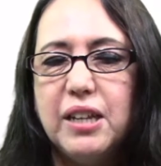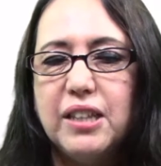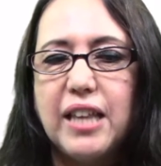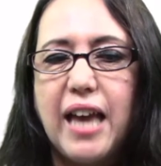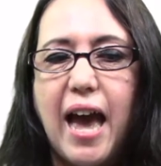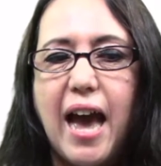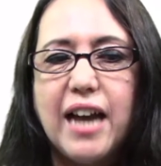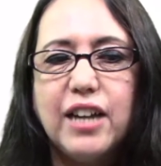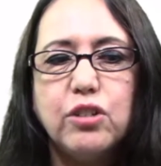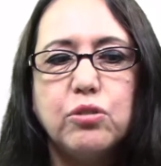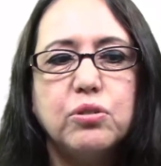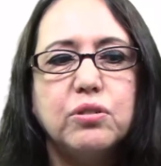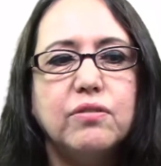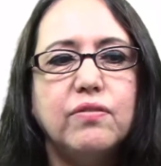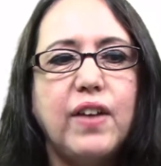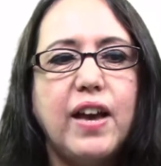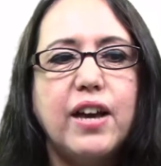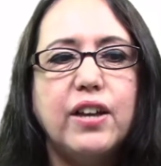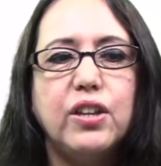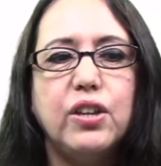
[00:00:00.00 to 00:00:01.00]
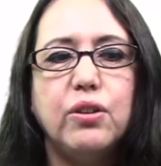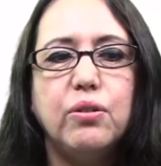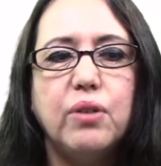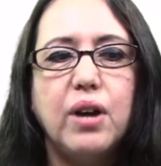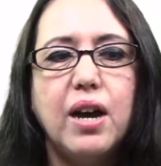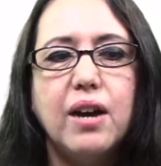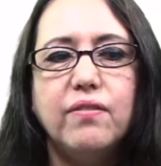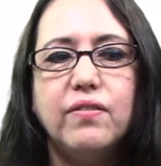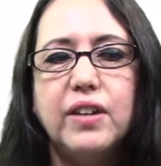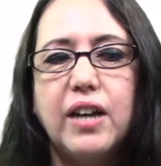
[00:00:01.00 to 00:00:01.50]
the actual value
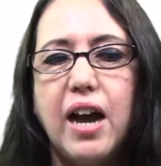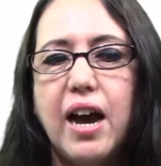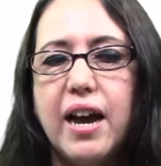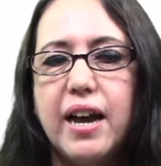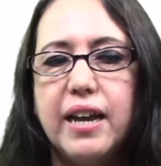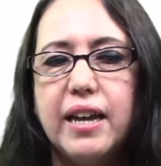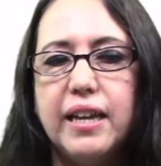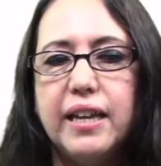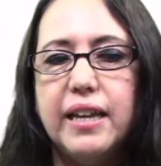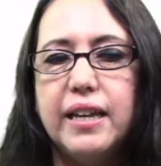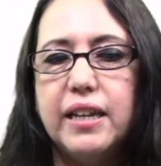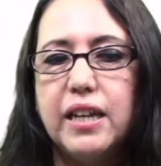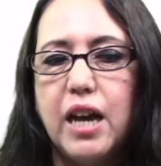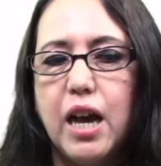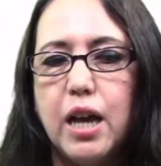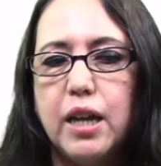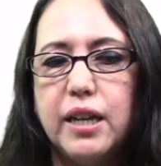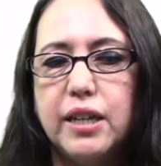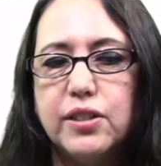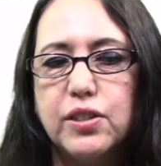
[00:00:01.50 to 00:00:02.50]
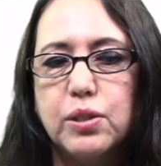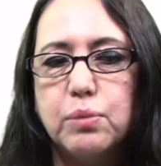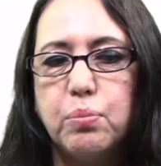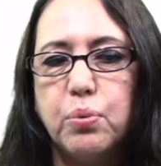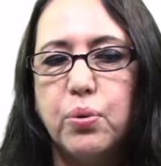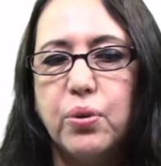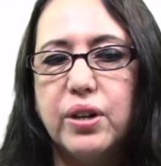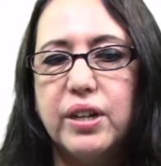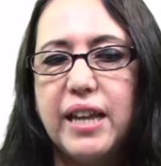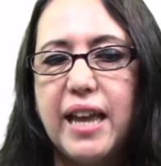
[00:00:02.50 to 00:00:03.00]
of an in-kind and support,